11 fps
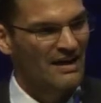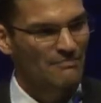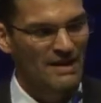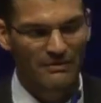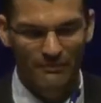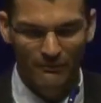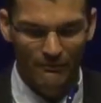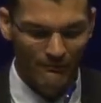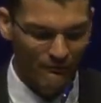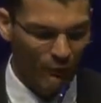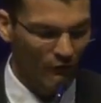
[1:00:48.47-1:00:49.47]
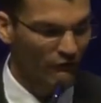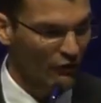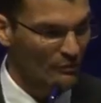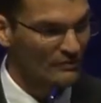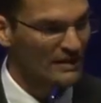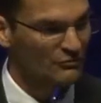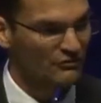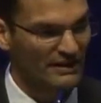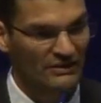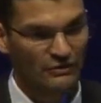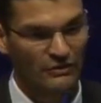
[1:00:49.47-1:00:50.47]
make more firm claims
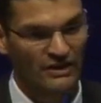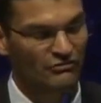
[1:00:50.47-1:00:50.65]
related to the